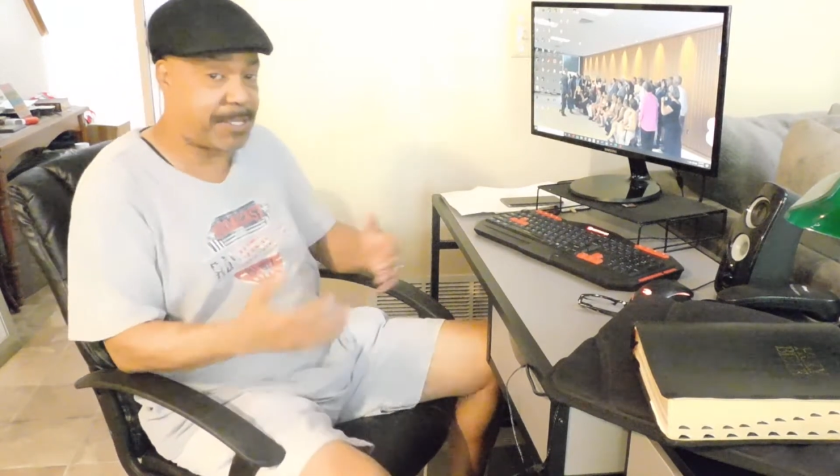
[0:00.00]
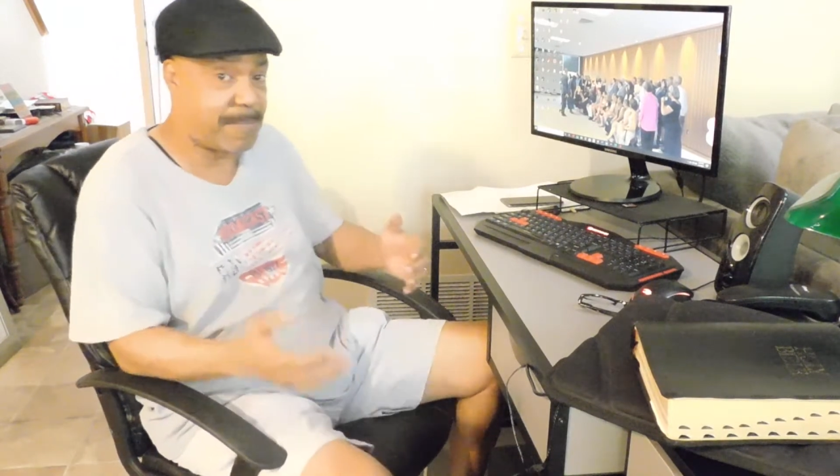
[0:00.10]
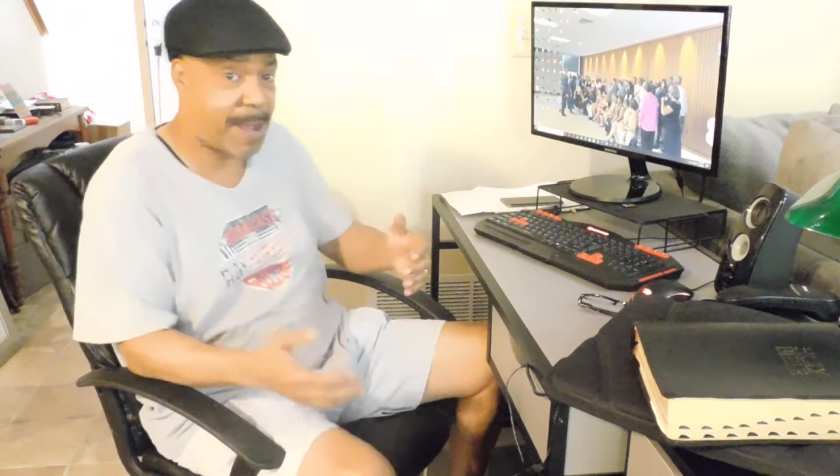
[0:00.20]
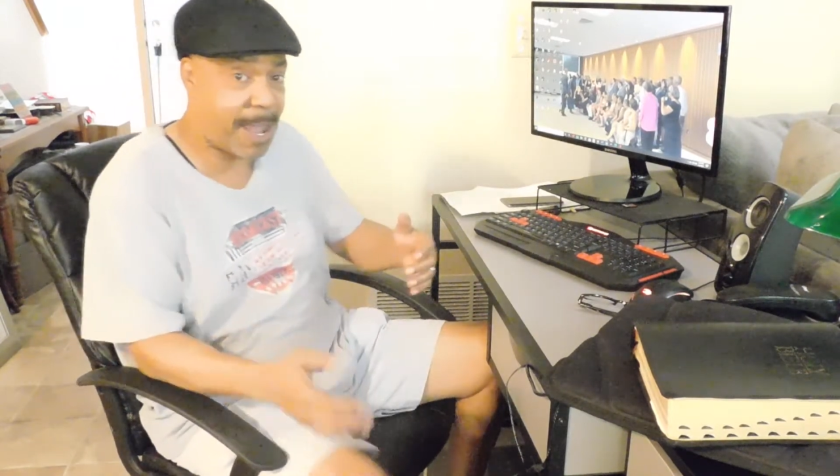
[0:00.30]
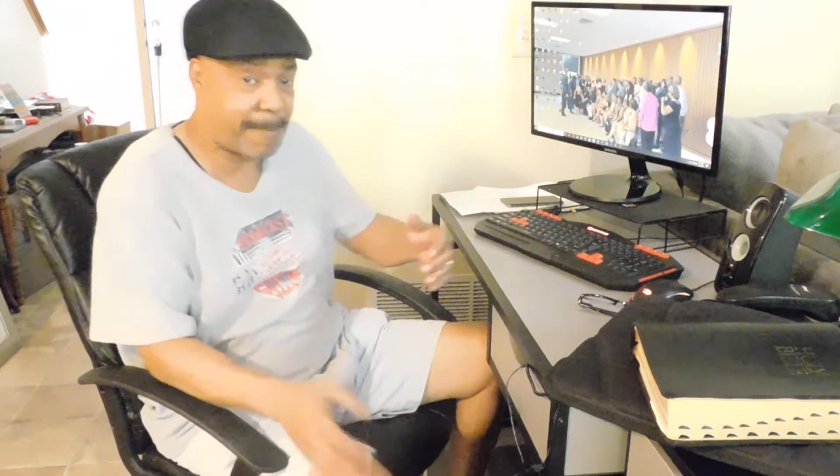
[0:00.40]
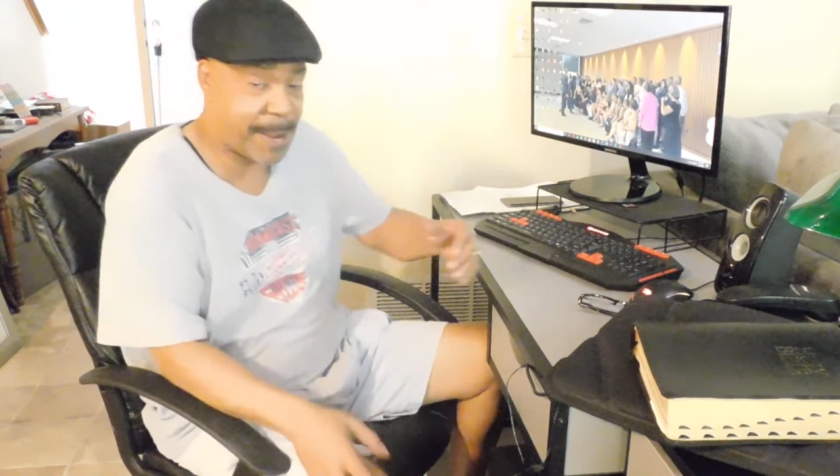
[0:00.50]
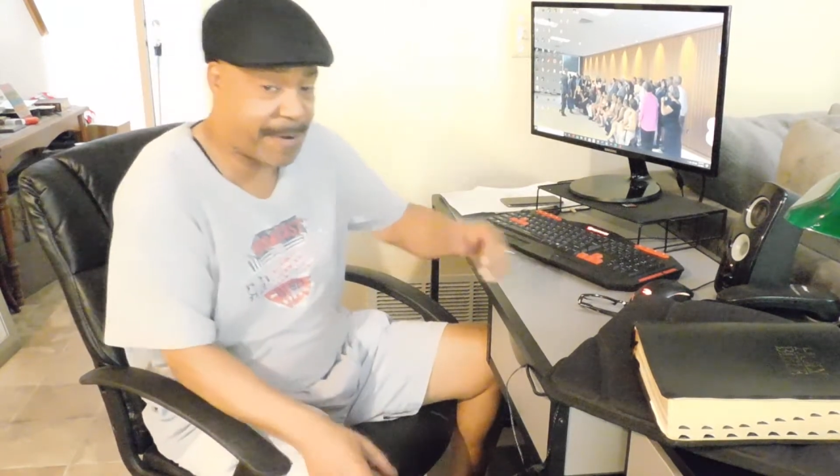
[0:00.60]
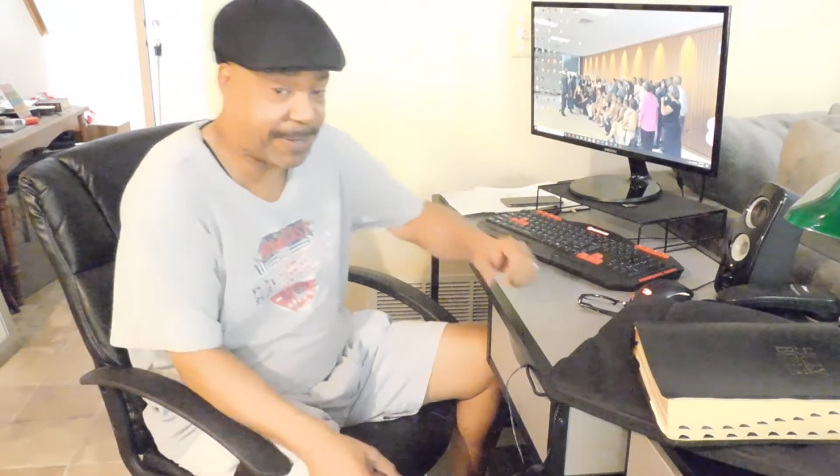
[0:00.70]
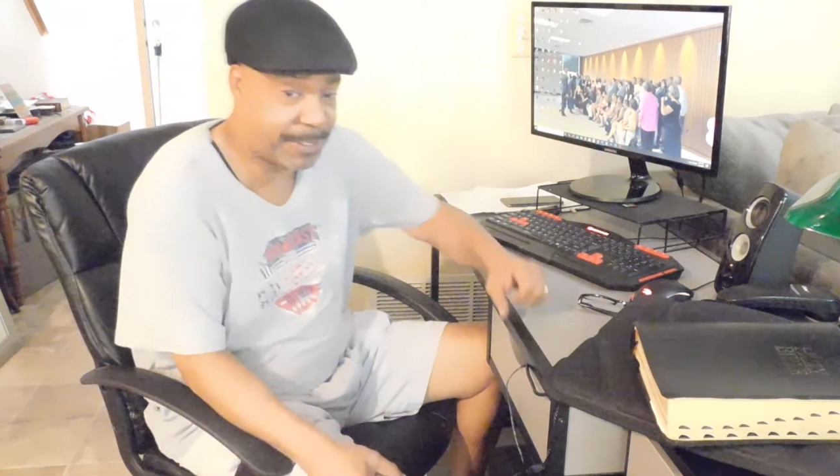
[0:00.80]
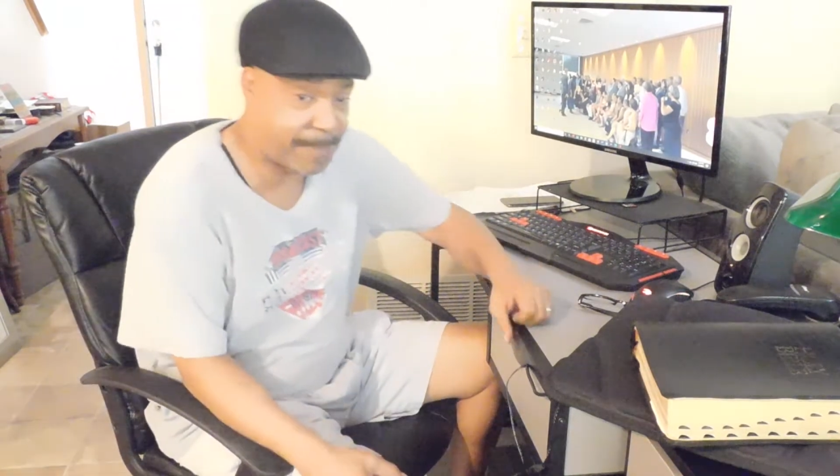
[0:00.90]
to my
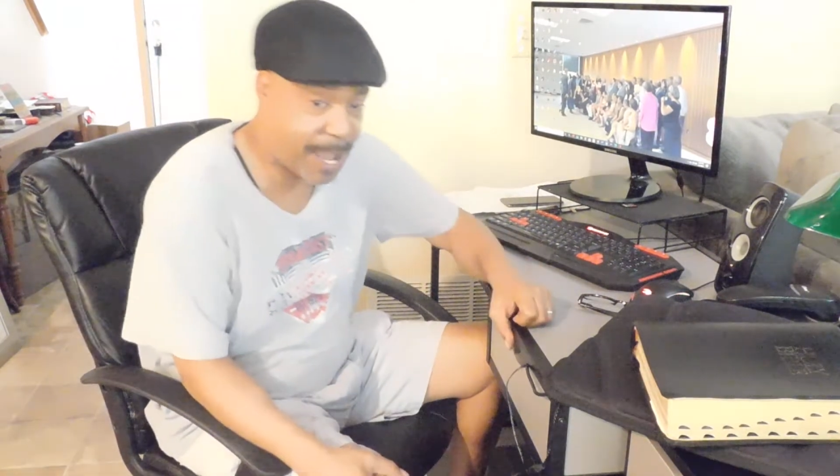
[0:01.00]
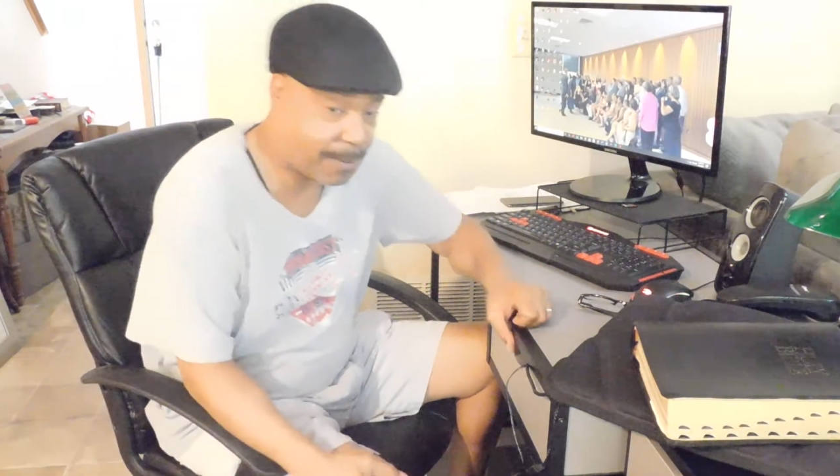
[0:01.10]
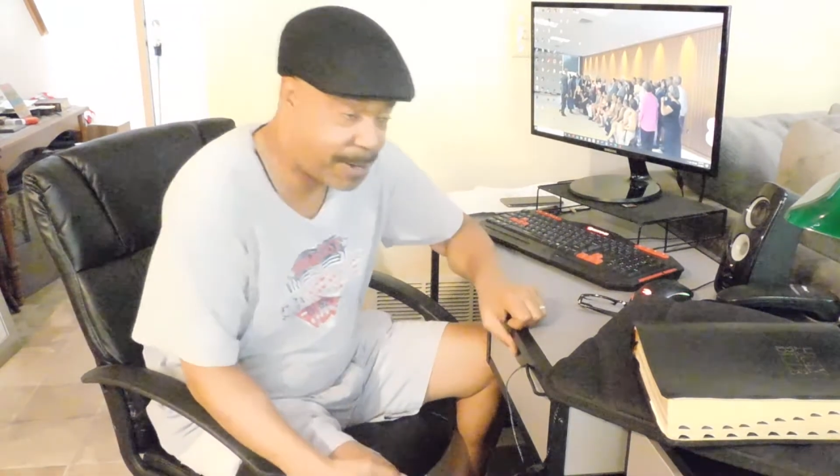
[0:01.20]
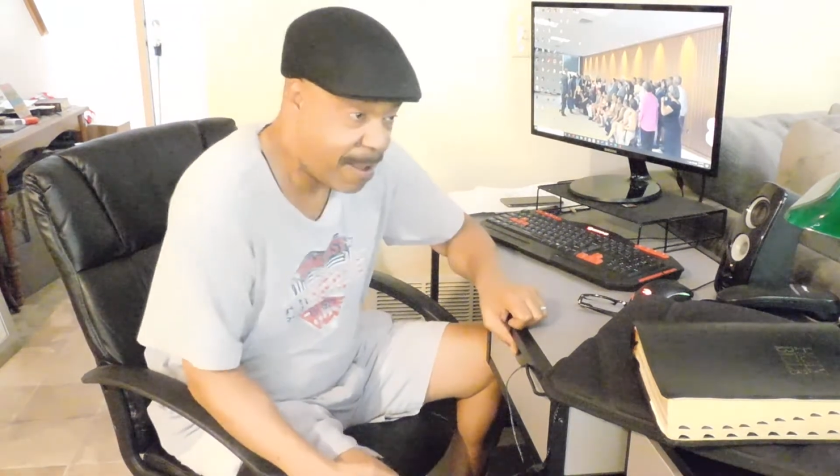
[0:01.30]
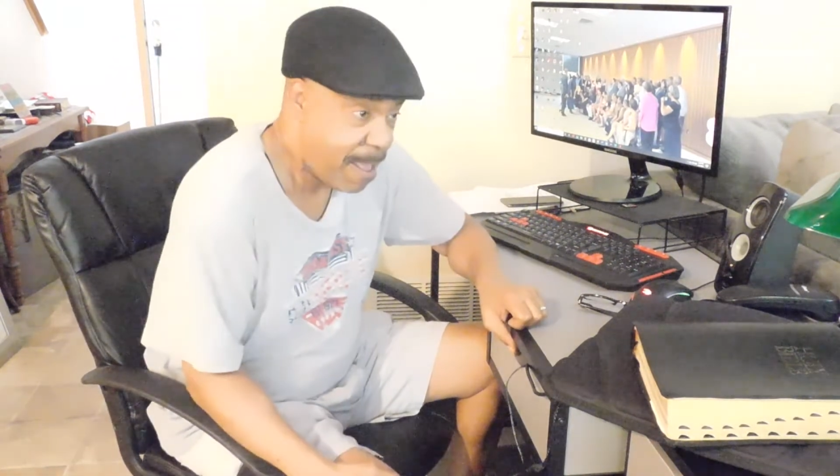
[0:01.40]
parents about.